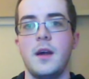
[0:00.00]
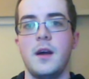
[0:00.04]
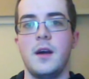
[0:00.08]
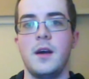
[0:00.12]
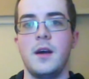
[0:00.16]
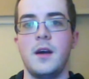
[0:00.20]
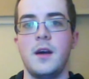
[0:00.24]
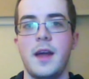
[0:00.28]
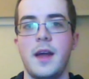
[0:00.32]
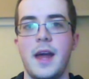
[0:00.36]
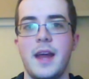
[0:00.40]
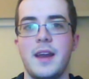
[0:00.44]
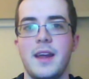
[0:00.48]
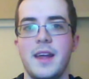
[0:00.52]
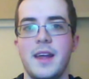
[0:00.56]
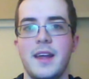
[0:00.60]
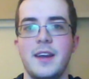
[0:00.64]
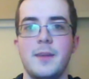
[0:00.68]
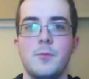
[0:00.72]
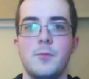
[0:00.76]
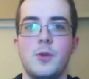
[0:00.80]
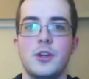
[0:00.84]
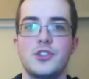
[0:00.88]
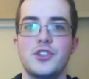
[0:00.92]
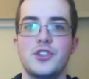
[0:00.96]
and I
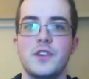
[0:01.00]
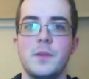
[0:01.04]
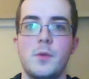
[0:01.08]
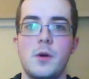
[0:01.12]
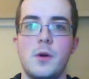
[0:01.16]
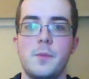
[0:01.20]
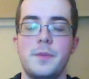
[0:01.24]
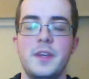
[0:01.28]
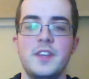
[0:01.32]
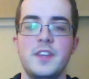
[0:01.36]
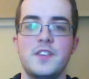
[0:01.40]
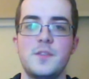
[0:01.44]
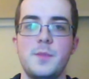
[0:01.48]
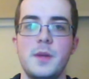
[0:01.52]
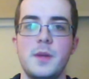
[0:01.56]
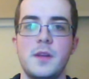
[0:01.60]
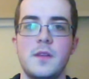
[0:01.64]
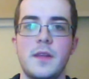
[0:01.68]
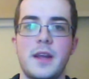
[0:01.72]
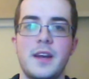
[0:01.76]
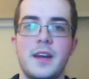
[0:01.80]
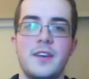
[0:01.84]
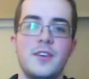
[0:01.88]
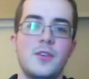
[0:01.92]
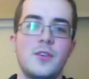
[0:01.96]
end up watching them all
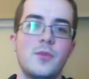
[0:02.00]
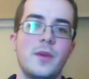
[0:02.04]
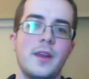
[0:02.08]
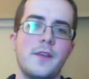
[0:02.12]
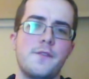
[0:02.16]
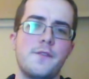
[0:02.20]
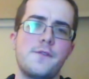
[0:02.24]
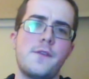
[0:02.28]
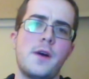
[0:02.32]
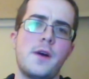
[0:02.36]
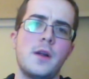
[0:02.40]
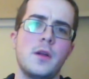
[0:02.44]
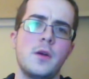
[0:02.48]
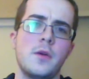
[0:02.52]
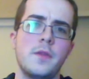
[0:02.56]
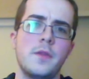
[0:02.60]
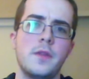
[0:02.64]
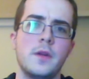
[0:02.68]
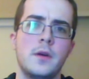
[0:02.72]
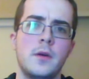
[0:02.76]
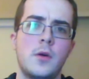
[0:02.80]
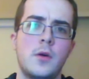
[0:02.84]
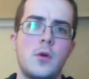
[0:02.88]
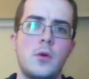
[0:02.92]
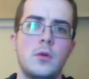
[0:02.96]
piecemeal, and I don't really follow
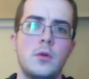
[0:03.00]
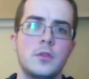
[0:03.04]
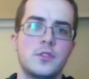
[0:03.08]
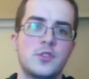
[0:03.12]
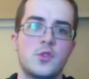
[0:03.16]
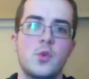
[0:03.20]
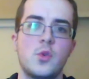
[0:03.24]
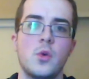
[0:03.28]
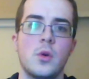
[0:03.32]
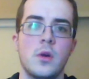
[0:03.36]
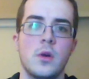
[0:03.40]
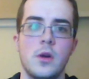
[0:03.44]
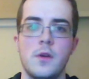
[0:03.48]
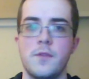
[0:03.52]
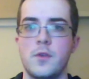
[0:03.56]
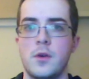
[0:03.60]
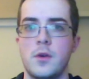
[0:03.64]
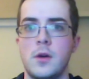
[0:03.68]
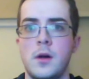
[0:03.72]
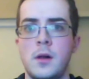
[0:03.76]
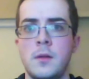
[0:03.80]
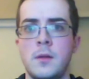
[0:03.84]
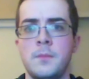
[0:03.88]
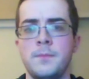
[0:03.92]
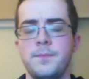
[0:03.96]
the whole score
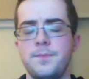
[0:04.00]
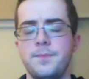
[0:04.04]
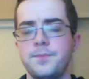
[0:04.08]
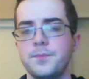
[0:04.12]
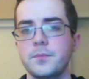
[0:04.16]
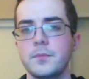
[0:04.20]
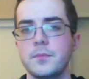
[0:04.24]
overall.